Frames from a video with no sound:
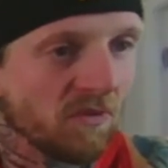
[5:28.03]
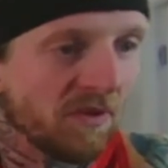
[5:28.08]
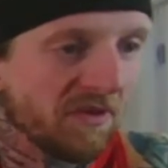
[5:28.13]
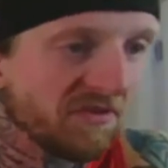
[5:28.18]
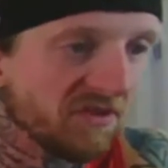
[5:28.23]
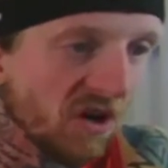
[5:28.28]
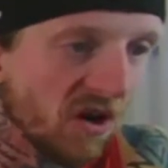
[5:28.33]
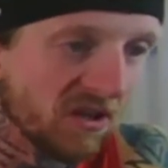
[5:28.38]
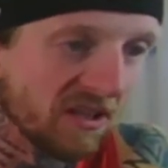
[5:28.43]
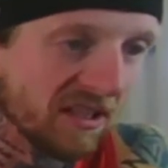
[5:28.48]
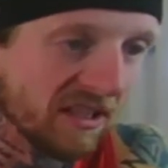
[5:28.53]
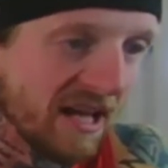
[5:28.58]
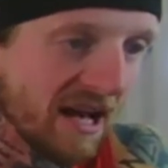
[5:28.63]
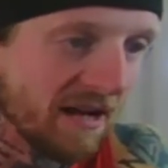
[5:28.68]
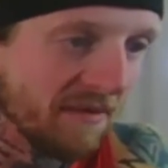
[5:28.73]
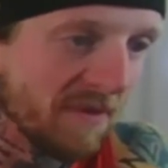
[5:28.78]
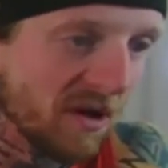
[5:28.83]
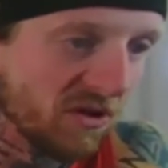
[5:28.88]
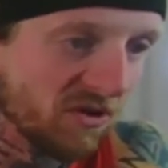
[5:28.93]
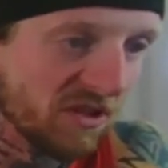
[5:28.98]
talked a lot
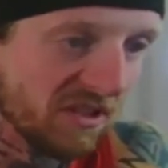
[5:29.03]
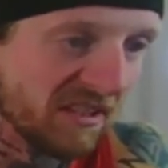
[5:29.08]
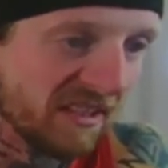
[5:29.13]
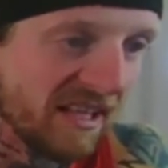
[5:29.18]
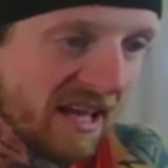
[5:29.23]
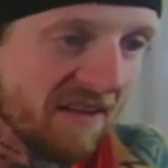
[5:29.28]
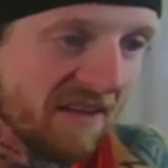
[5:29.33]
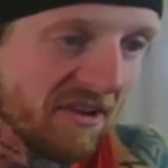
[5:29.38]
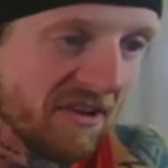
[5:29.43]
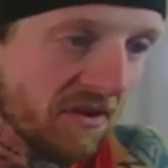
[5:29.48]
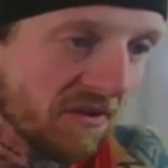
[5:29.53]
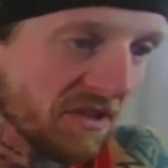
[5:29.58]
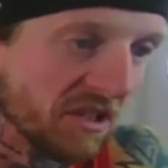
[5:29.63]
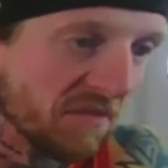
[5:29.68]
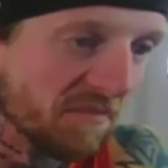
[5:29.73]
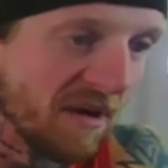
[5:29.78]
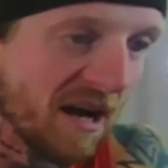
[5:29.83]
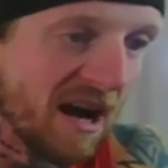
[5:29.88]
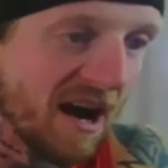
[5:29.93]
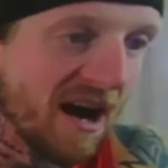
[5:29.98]
about Chris Olave on this
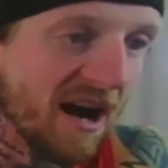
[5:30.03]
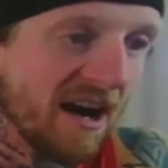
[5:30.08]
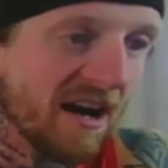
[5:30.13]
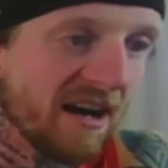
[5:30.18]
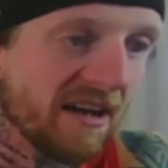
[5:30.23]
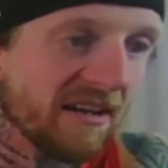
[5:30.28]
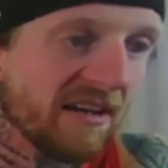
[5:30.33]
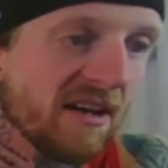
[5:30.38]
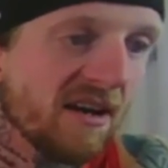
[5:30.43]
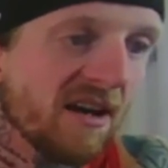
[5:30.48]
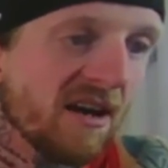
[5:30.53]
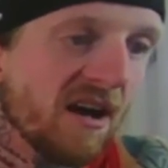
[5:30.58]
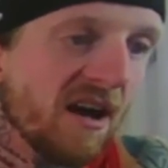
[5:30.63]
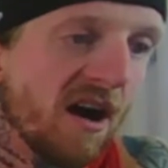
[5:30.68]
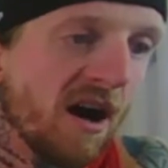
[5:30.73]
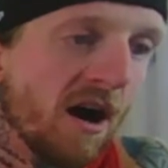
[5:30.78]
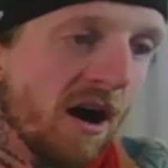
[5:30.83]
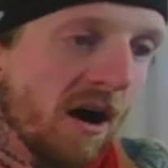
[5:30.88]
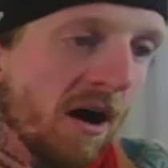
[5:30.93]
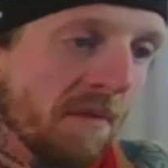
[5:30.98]
pod.
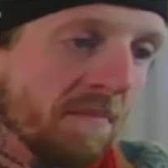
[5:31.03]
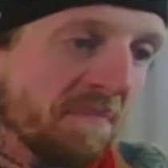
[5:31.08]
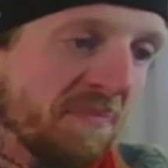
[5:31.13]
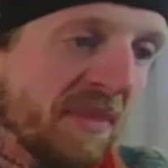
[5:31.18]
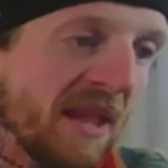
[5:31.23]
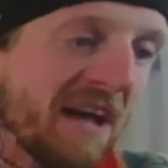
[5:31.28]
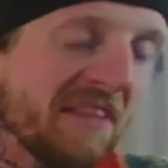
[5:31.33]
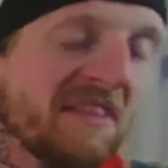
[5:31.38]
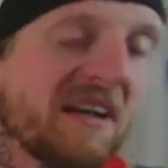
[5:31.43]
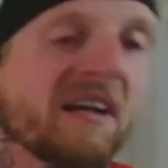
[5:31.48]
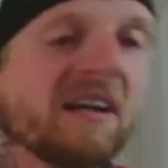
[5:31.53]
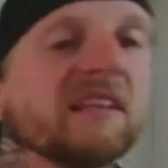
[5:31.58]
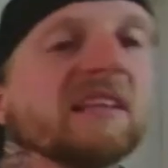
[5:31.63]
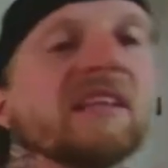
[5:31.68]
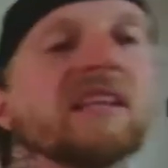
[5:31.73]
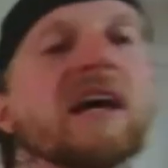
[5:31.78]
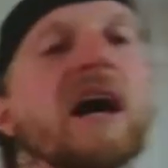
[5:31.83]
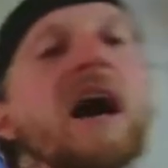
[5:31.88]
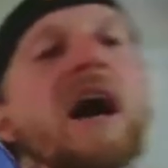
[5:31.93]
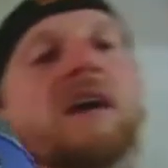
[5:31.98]
I think a
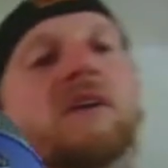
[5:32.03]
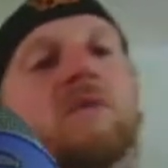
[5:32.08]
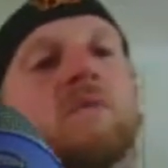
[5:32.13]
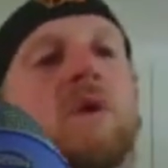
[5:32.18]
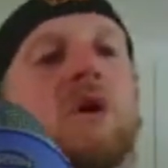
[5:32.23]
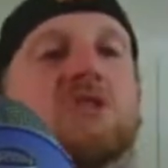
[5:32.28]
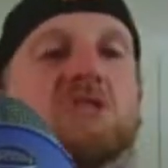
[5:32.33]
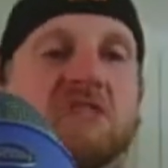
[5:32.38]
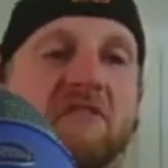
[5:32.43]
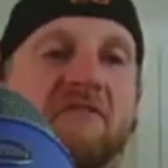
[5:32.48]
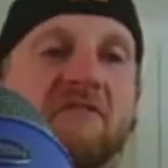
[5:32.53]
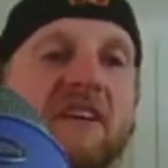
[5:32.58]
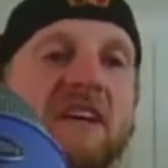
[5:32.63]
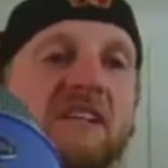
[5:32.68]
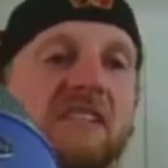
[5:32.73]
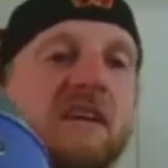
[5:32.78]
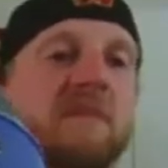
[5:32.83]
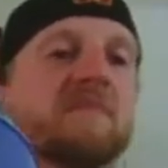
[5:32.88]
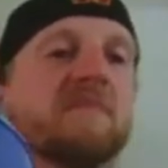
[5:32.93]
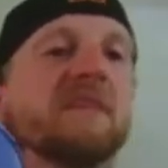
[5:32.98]
lot of Washington
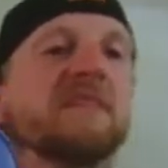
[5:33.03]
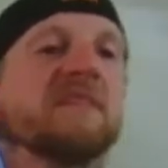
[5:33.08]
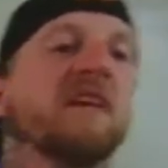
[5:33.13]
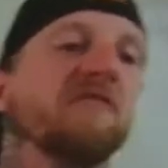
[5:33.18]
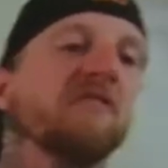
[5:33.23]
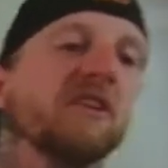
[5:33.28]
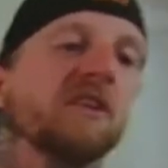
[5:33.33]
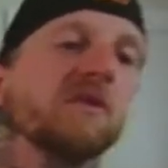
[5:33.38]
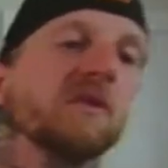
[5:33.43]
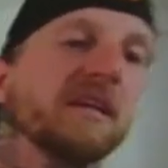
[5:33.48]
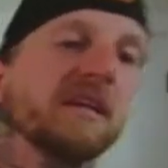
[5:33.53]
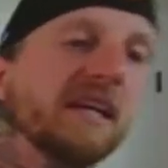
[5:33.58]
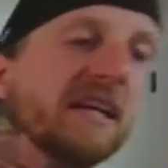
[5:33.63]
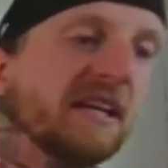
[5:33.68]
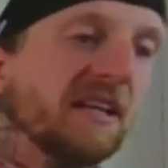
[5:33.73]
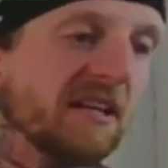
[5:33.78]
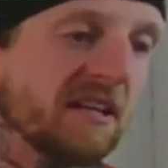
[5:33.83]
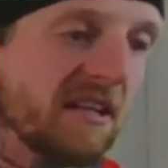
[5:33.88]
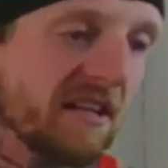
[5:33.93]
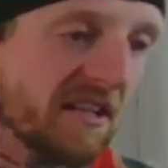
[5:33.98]
fans. I'm definitely going to get
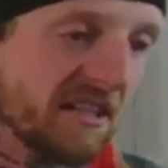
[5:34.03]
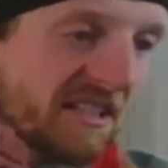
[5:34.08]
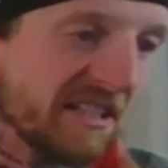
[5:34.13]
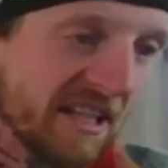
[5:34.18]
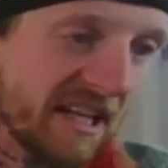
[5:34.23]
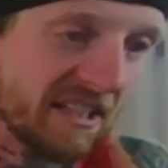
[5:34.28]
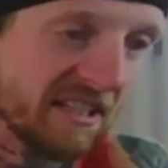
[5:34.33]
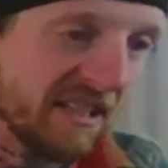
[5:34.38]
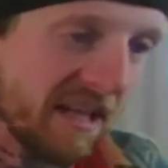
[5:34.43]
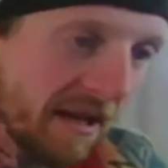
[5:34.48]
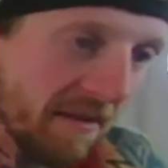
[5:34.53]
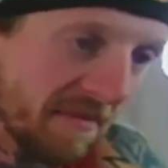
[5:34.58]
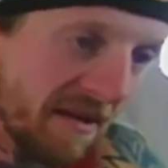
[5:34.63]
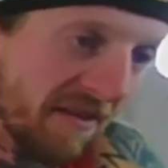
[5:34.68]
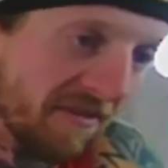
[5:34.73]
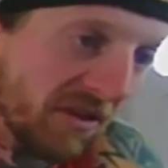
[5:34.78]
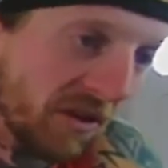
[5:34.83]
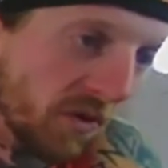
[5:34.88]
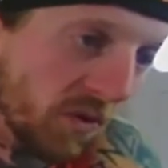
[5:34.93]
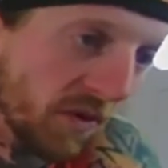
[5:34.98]
into this next name,
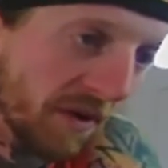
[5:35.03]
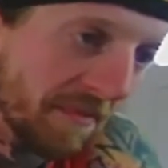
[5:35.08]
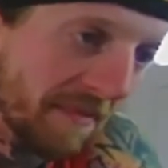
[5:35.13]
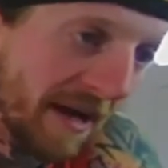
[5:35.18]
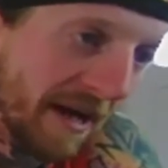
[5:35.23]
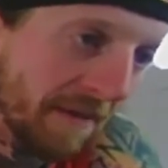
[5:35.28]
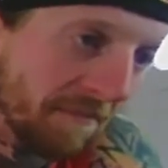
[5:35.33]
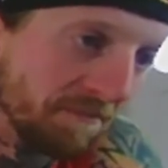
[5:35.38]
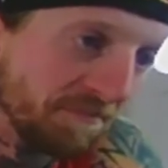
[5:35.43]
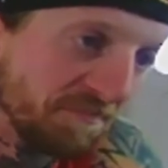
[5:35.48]
Devin Lloyd, man.